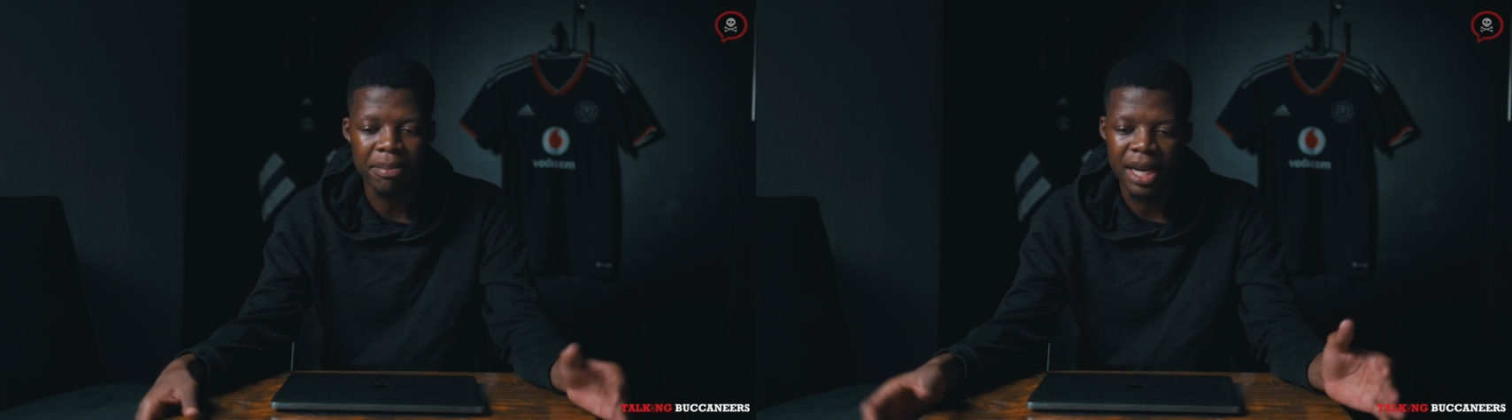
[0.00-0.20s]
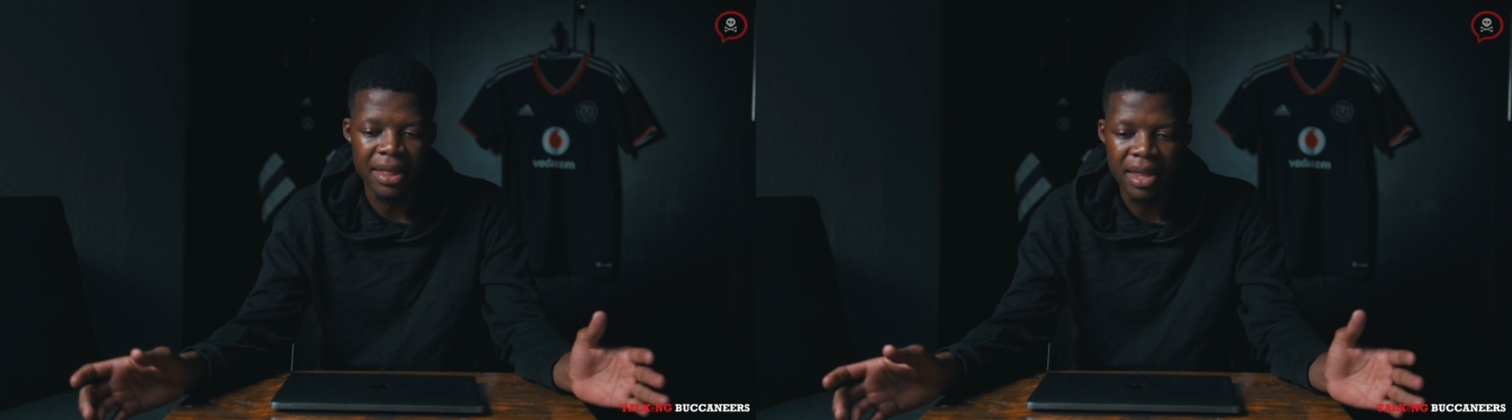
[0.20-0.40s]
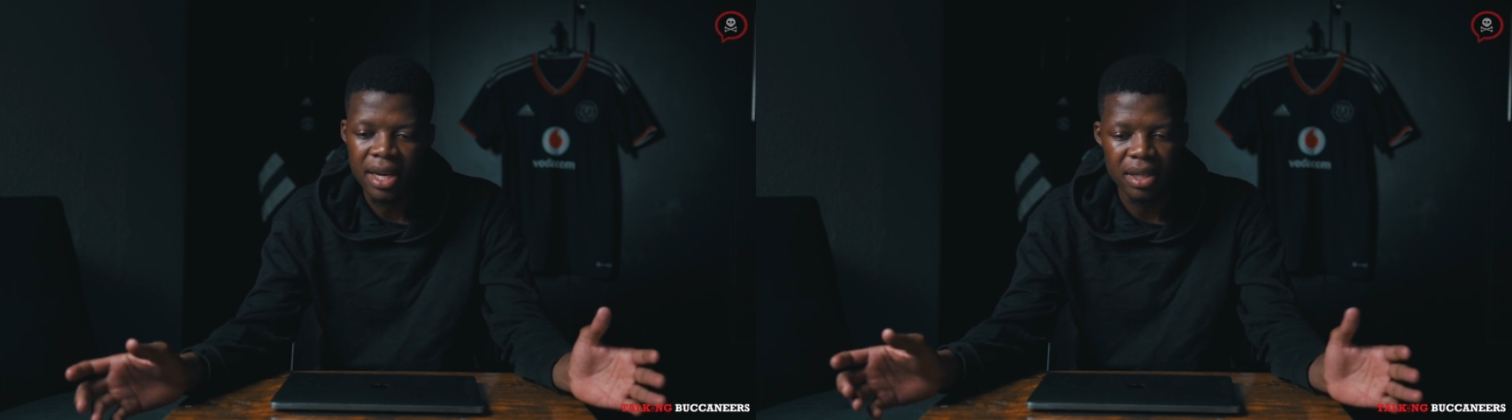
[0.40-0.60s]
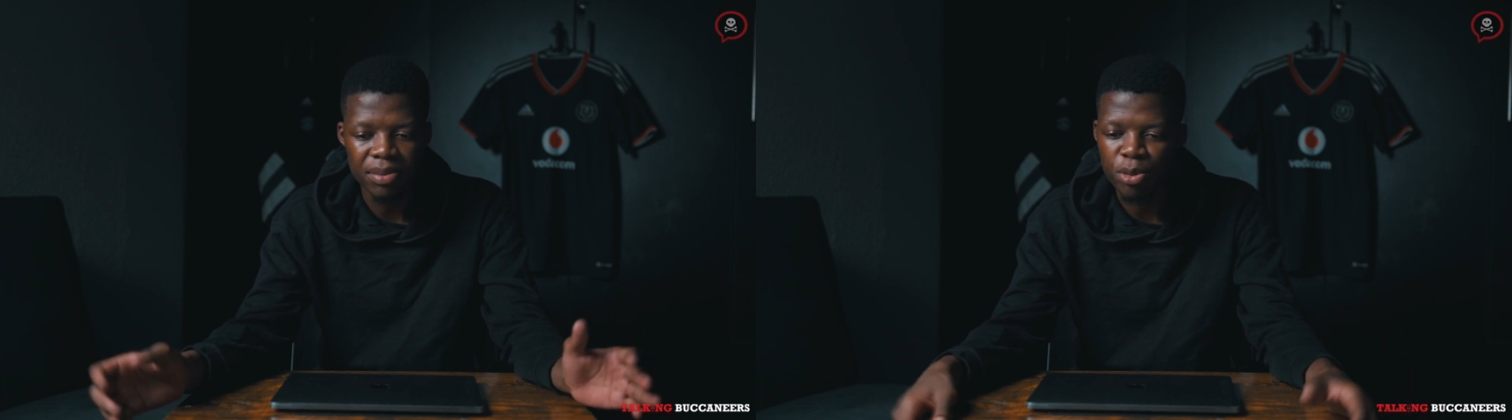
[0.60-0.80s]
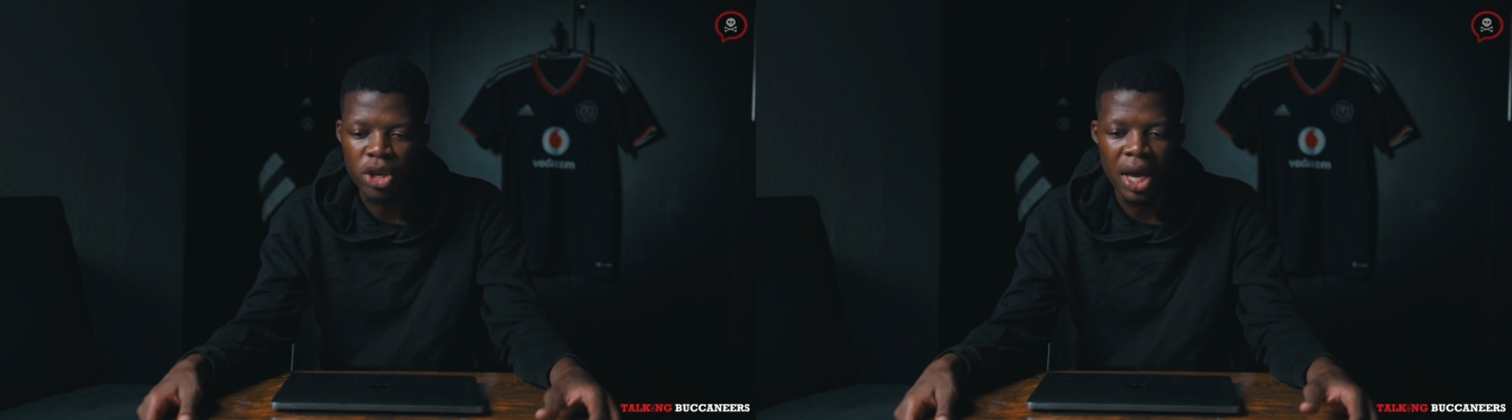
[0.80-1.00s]
but I think
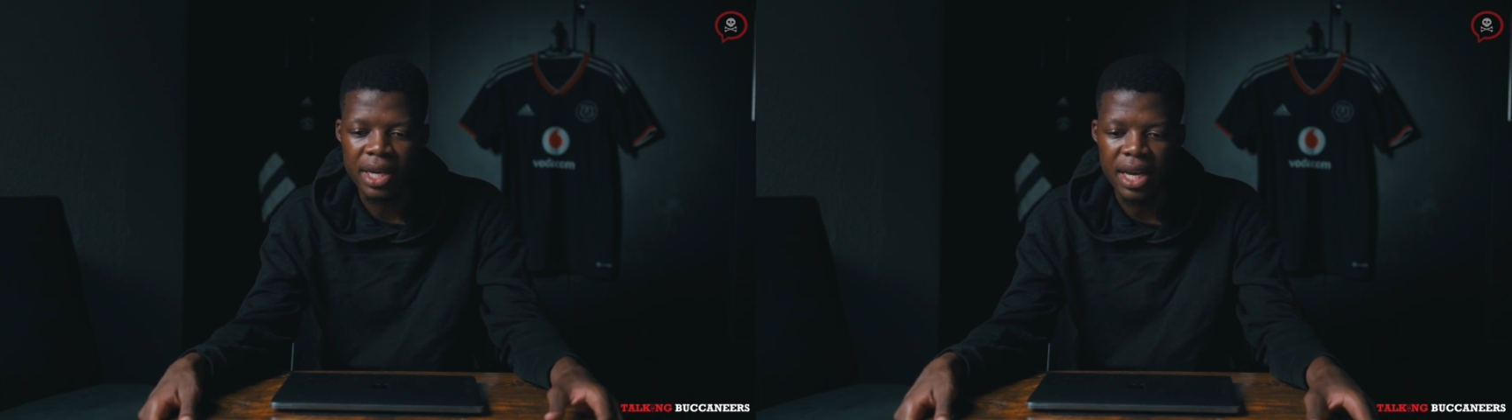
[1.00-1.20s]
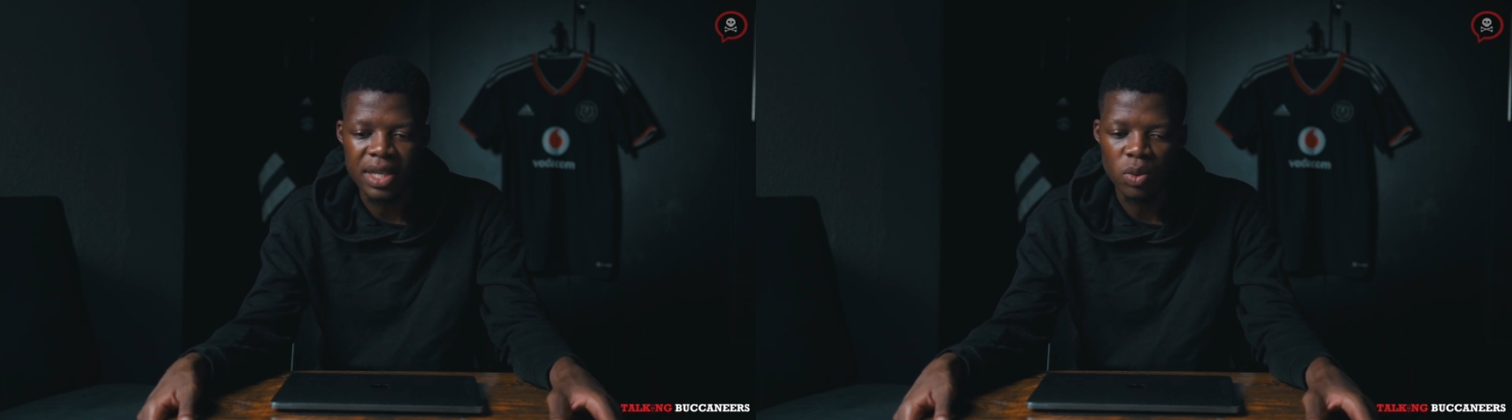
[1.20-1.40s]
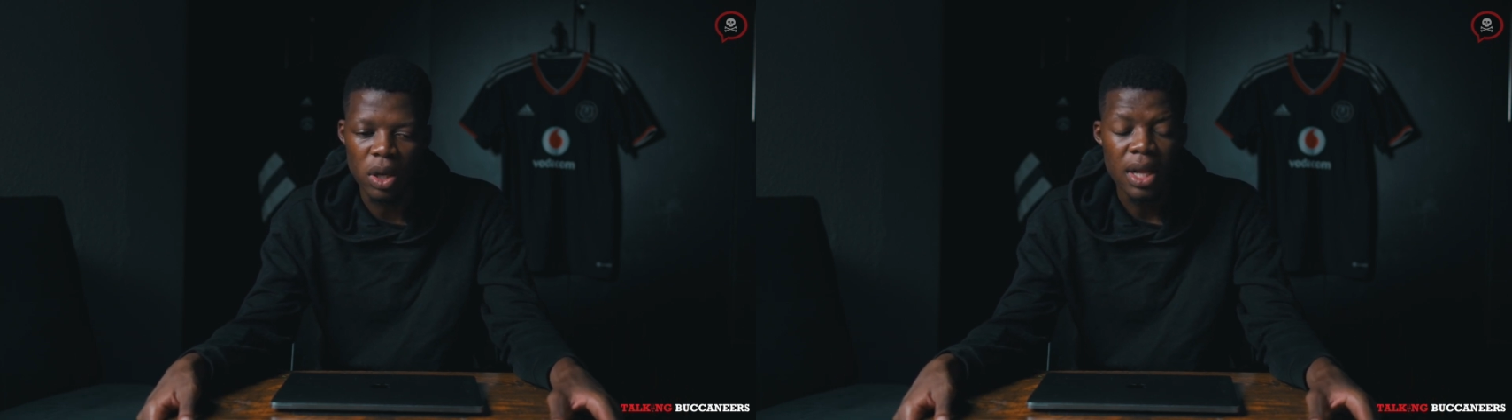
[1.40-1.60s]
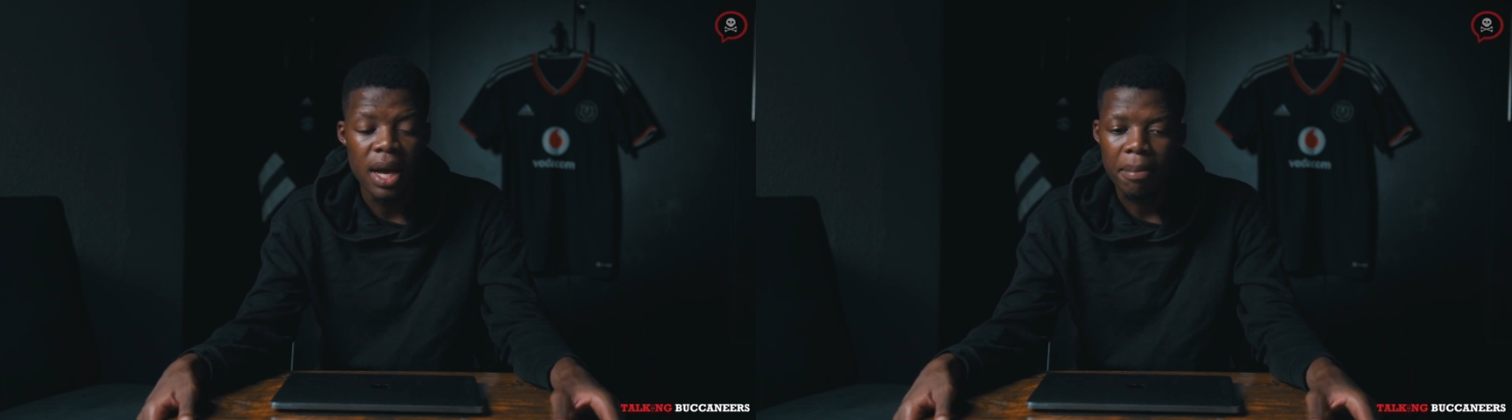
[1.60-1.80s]
Munyane as well.